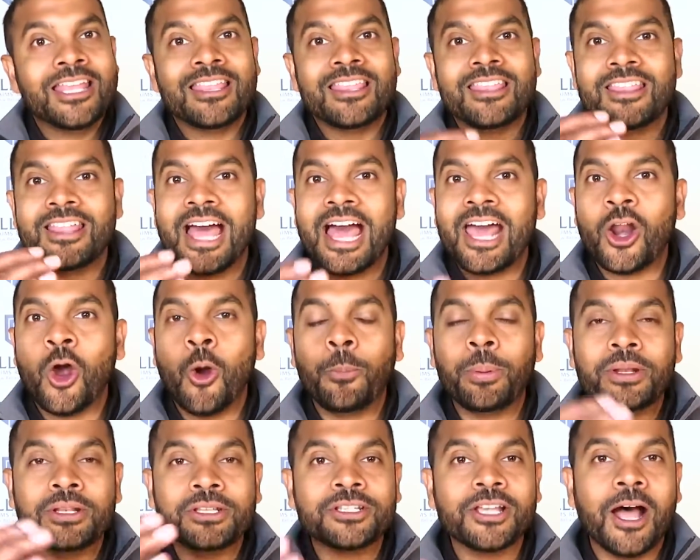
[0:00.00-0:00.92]
that
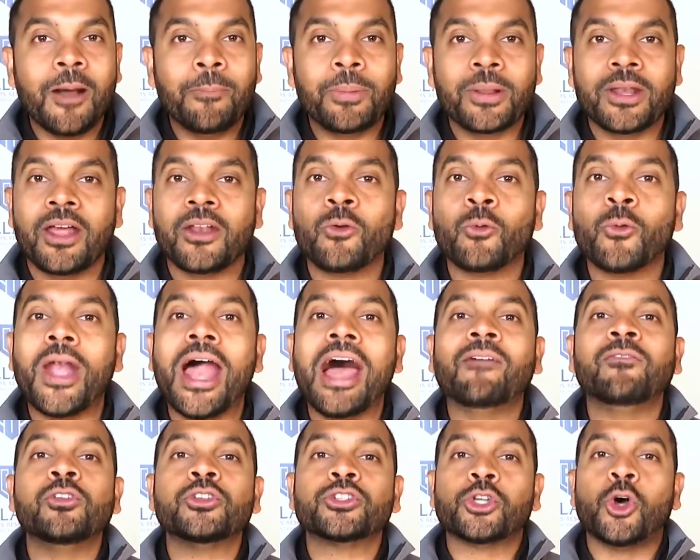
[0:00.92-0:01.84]
opens up and
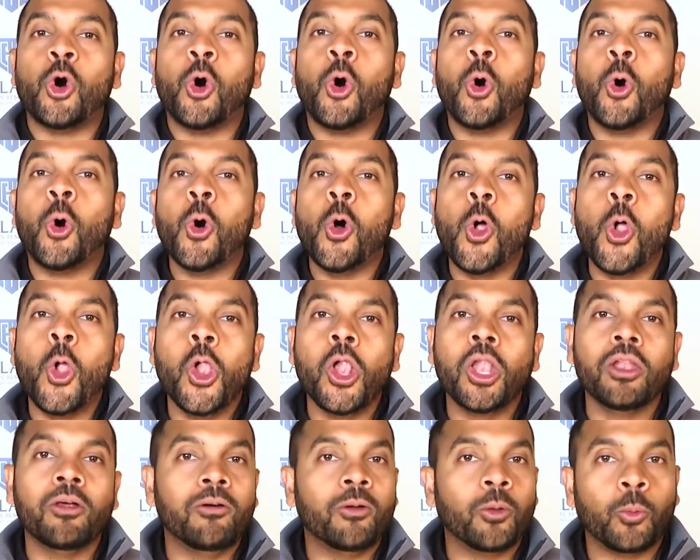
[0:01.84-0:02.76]
unravels a
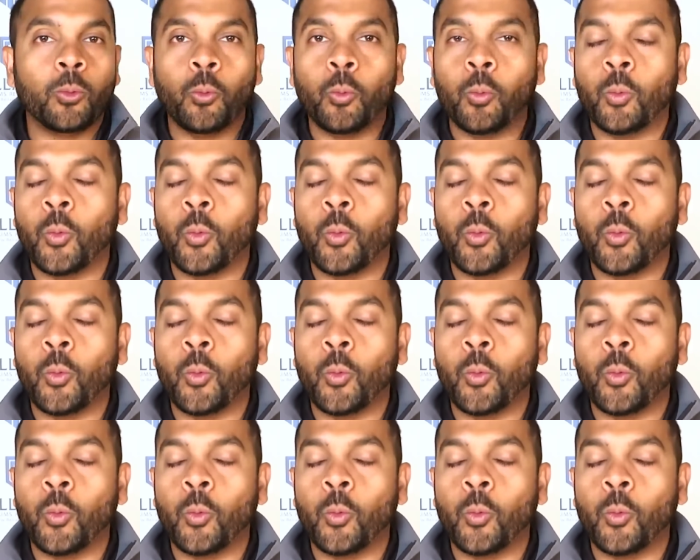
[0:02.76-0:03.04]
whole